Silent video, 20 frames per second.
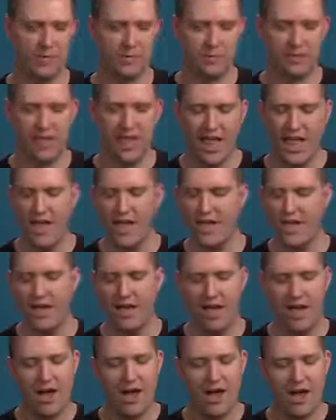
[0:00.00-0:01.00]
I play,
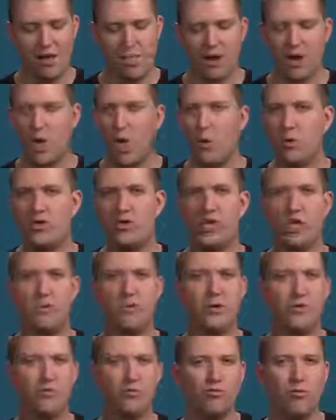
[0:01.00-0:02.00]
I'm not always going
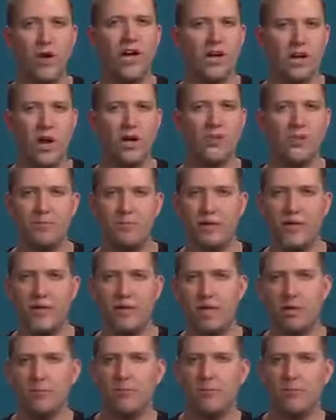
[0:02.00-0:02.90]
to be right on the beat.